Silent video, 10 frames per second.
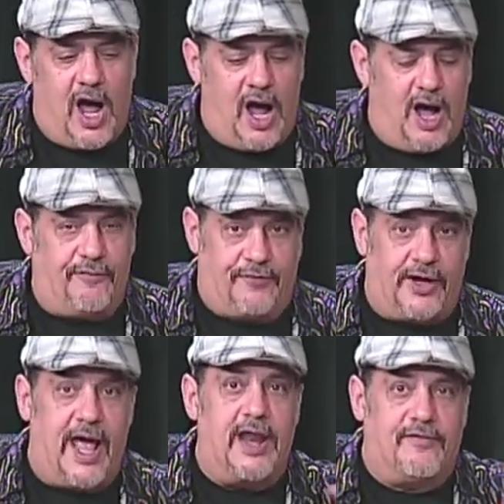Uh,
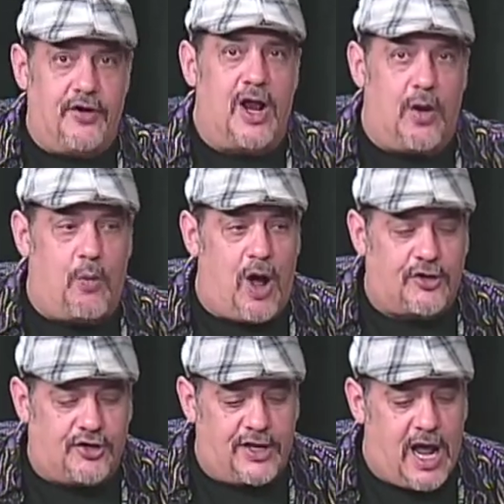again, if you're not
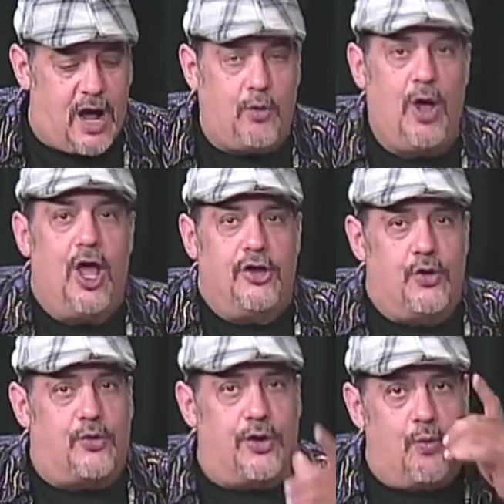watching now,
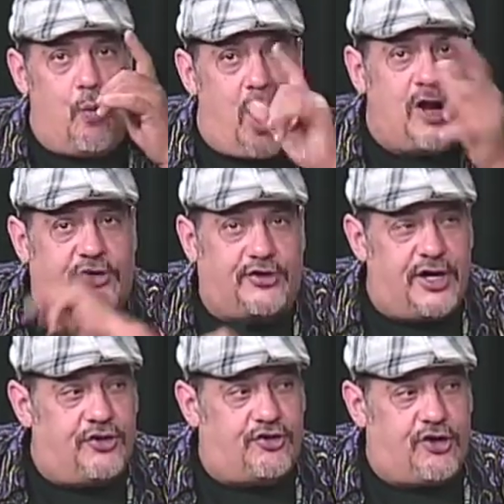you can watch
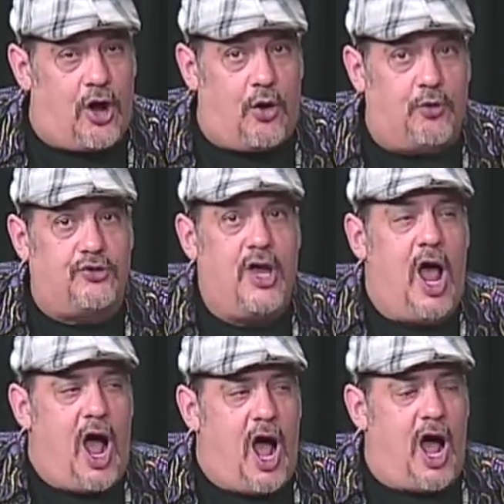these shows
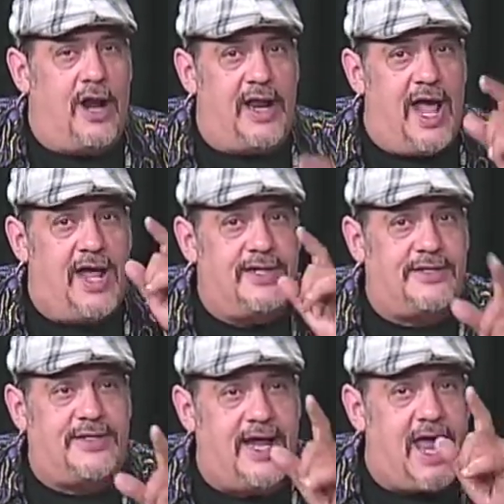on N
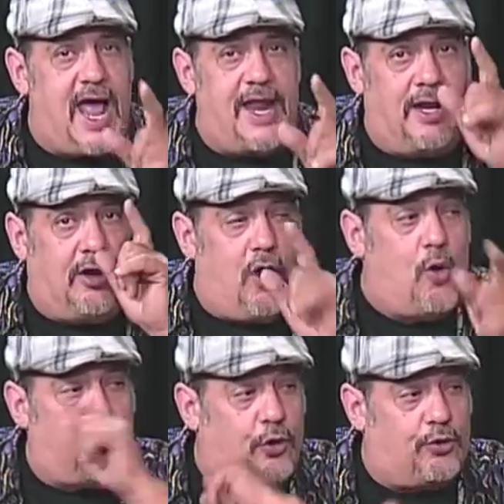C N
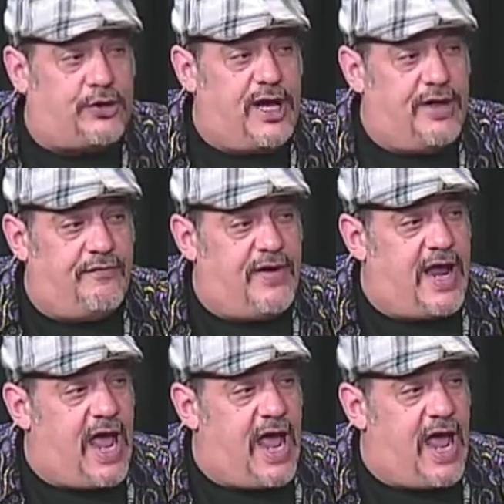Local T V.